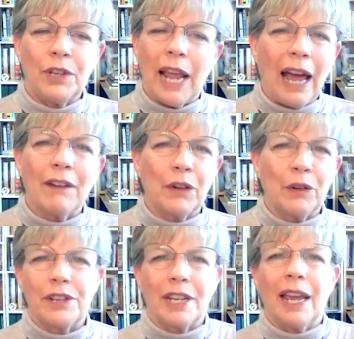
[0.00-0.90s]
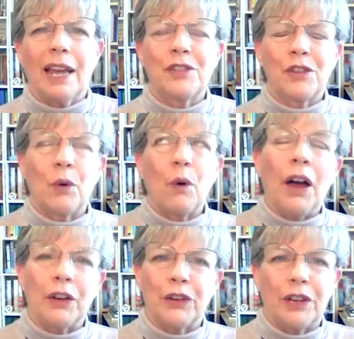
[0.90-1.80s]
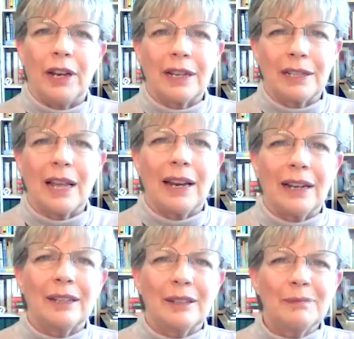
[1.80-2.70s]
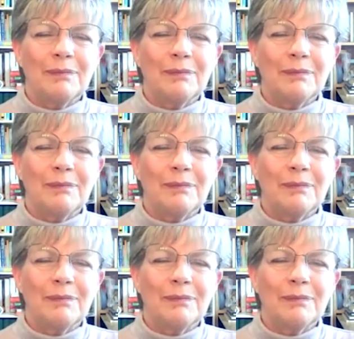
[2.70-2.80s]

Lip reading: to have her as a guest. So honored and excited.